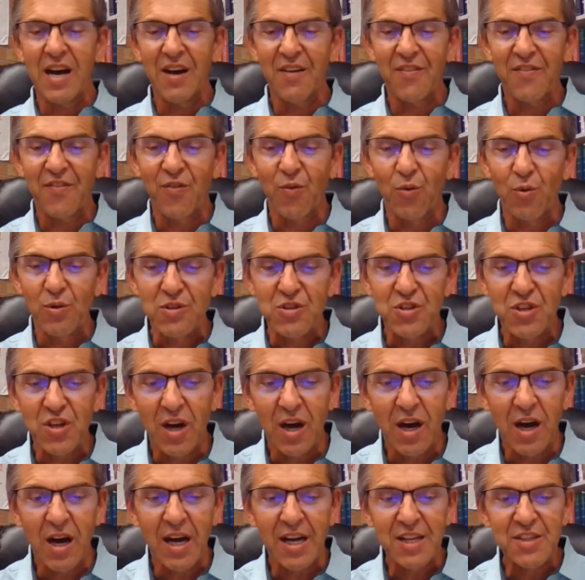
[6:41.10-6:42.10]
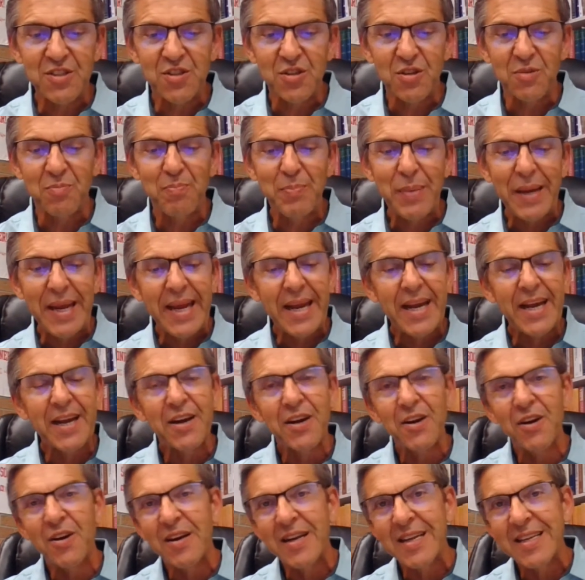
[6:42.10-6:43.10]
for John to
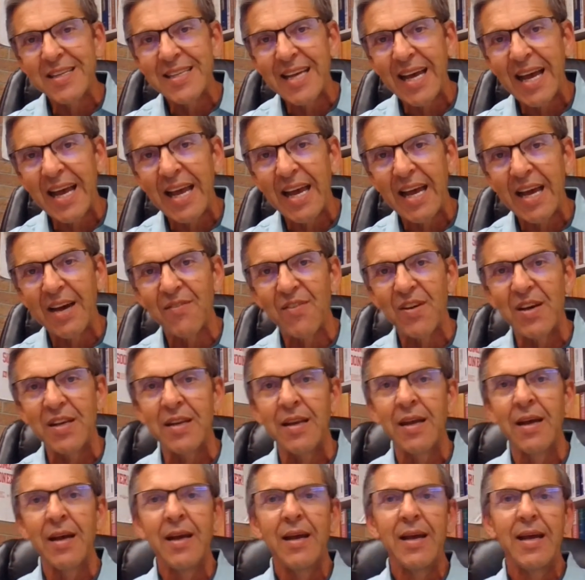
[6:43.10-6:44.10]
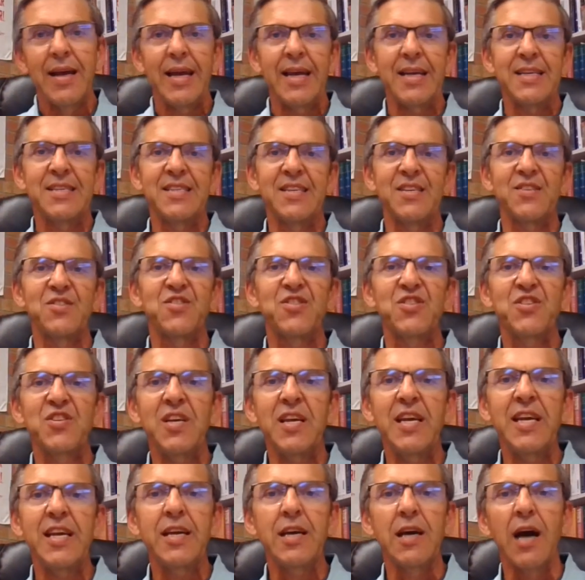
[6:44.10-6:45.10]
peer into heaven and to
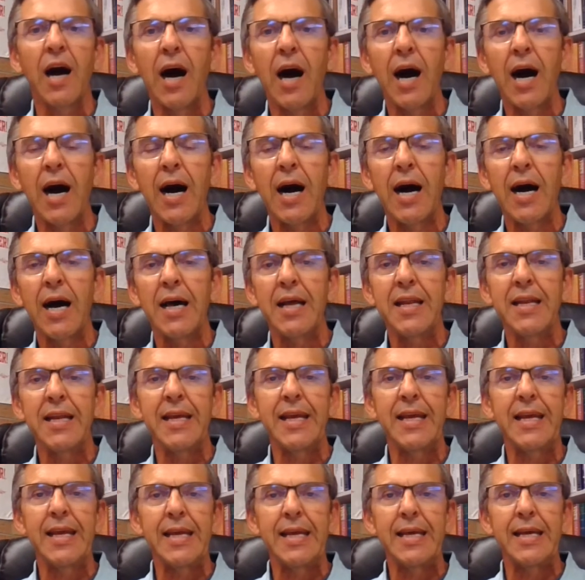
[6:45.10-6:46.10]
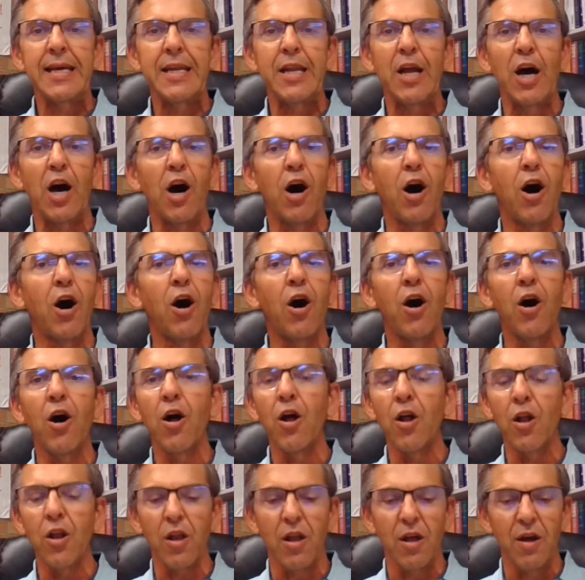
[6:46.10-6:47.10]
see God in
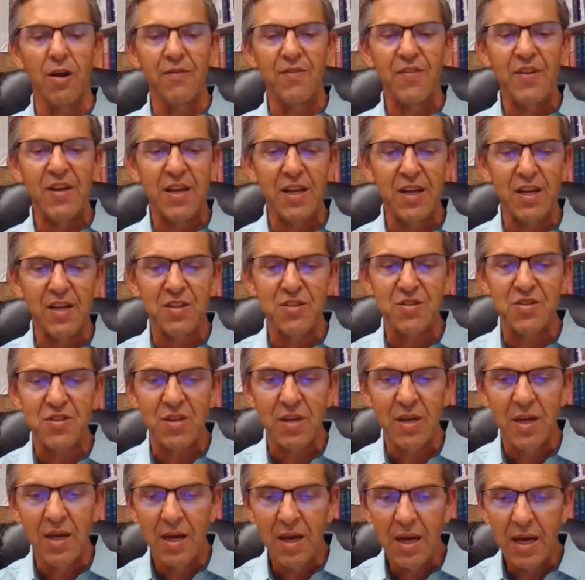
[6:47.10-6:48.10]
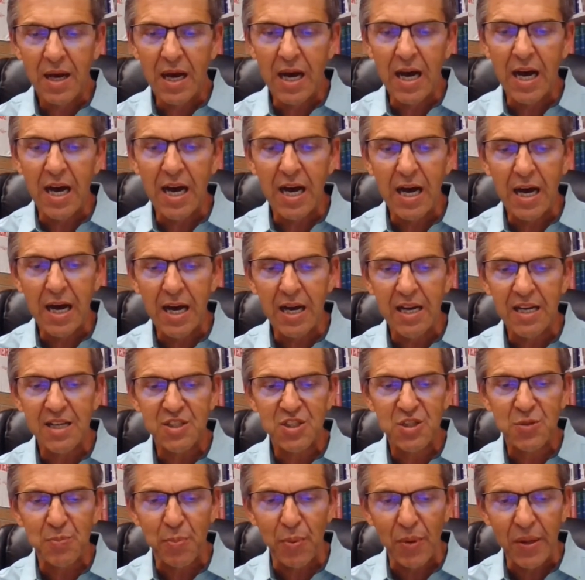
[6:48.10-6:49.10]
all of his
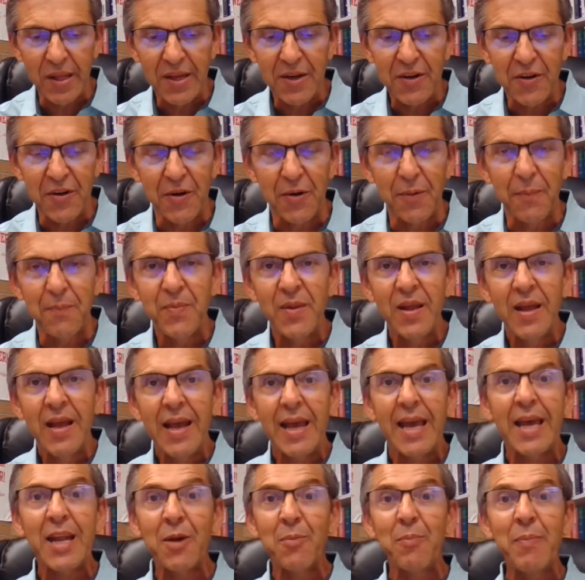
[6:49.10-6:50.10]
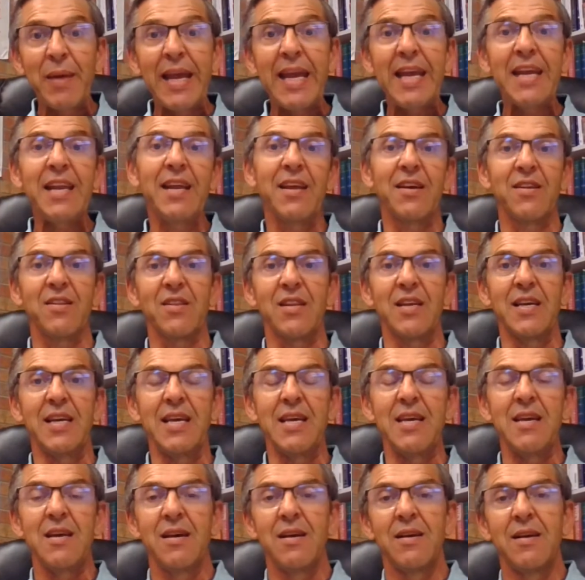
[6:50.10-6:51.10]
splendor. And
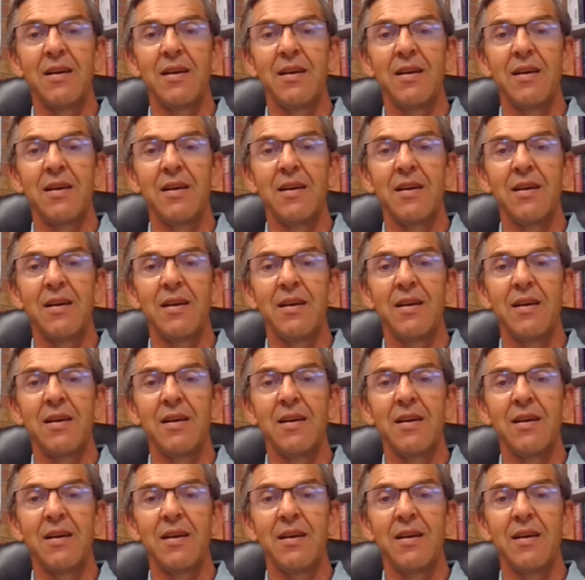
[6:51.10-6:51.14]
immediately